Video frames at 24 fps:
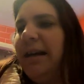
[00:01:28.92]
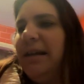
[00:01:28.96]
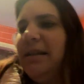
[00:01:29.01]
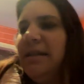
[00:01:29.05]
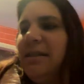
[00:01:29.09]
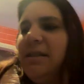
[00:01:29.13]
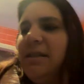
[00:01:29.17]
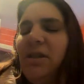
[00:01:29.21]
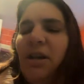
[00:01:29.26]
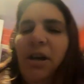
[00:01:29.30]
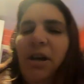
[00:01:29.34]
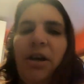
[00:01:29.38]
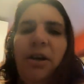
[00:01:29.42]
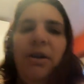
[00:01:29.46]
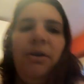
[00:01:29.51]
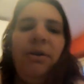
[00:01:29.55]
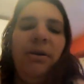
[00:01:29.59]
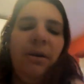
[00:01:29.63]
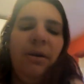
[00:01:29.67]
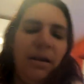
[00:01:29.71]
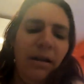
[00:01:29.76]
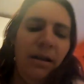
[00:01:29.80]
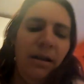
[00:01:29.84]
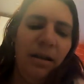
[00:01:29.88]
guys
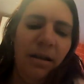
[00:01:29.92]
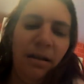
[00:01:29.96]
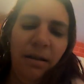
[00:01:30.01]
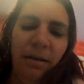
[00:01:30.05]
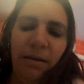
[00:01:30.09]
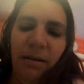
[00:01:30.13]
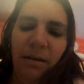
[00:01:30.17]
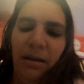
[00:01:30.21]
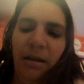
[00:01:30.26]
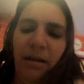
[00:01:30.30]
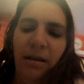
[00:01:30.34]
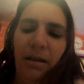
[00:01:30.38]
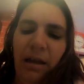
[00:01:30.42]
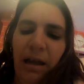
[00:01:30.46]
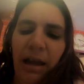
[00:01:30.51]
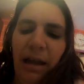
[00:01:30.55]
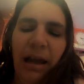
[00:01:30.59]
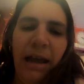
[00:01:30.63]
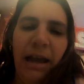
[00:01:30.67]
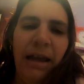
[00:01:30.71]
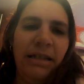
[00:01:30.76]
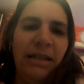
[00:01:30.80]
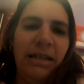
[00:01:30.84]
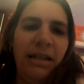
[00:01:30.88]
so
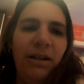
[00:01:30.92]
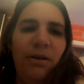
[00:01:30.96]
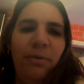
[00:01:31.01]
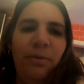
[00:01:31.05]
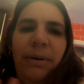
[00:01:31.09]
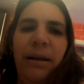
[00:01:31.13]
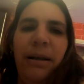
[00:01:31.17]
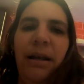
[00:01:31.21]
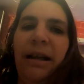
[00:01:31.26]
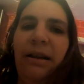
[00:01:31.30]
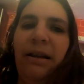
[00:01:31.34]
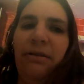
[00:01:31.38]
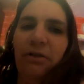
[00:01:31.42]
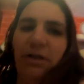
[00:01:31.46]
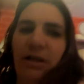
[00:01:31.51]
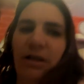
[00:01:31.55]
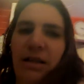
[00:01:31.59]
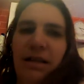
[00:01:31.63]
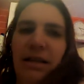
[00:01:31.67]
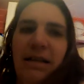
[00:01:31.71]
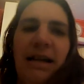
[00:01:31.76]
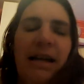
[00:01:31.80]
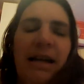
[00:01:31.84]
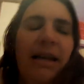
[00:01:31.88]
it's a little bit later on in
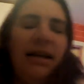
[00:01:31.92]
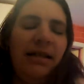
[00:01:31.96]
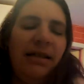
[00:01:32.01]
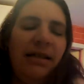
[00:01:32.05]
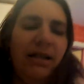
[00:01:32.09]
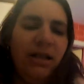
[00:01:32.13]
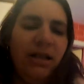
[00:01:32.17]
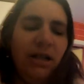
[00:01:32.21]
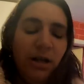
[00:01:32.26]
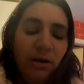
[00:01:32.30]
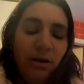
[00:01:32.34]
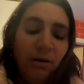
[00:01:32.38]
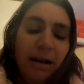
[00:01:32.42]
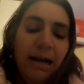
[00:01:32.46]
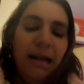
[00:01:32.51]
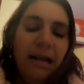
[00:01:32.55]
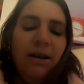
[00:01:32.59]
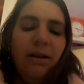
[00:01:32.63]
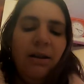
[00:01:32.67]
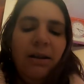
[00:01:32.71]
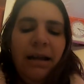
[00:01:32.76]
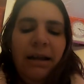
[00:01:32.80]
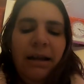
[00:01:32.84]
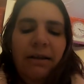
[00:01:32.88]
the day it's actually quite a
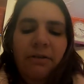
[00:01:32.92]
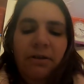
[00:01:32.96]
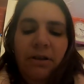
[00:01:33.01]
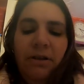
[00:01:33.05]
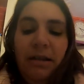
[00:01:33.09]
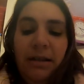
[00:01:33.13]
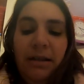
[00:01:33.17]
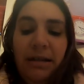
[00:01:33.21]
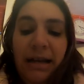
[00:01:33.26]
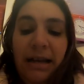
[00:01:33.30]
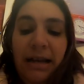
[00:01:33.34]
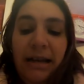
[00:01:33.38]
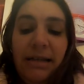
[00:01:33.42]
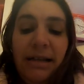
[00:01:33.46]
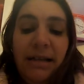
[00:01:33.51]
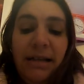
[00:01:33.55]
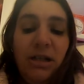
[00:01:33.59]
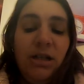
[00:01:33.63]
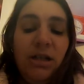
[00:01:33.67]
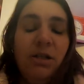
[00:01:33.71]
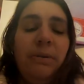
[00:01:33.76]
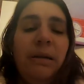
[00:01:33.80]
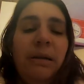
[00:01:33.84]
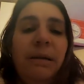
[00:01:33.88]
lot later on in the day it's
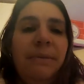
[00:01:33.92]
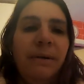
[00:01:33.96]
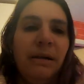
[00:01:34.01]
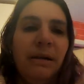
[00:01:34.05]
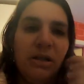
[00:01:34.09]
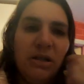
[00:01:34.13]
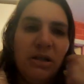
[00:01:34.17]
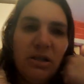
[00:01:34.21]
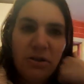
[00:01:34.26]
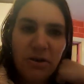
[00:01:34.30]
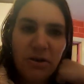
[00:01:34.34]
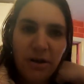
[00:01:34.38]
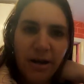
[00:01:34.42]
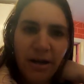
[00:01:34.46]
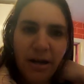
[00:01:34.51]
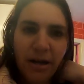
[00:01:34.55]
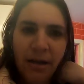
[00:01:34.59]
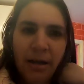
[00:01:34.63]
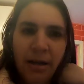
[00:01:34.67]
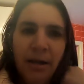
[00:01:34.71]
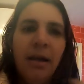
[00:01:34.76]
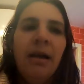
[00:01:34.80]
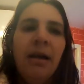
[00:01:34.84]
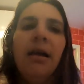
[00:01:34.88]
actually 20 past
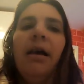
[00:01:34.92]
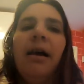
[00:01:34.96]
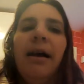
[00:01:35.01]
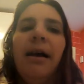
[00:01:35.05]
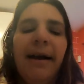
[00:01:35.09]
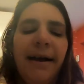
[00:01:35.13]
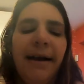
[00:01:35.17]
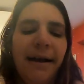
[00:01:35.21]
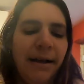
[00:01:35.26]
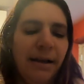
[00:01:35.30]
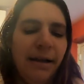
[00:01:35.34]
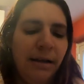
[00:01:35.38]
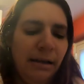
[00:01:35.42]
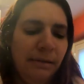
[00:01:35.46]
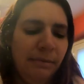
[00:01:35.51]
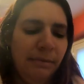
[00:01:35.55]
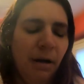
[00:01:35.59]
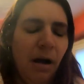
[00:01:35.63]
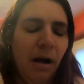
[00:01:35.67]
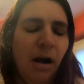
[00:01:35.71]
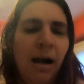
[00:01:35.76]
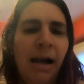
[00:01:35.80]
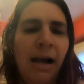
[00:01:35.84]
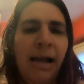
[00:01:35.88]
three
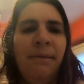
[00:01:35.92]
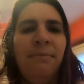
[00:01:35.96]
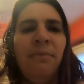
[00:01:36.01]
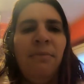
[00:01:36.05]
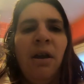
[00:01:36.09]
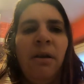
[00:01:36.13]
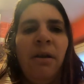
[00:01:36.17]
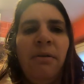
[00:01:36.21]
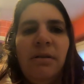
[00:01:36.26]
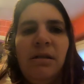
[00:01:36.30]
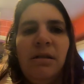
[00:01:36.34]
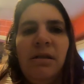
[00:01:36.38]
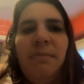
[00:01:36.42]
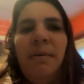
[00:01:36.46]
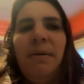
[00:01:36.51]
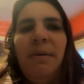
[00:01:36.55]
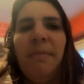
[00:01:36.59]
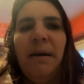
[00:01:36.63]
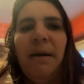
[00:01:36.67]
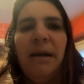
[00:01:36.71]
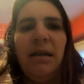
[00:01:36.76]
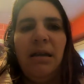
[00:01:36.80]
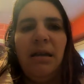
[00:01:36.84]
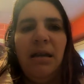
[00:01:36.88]
um, I am going to be
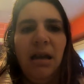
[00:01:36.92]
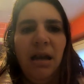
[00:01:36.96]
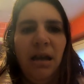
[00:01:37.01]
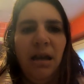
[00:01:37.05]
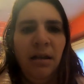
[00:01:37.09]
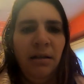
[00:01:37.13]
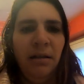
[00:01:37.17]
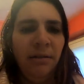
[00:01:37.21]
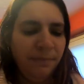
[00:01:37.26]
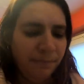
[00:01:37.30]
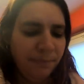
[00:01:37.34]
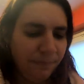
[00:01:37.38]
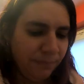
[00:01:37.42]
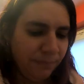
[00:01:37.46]
making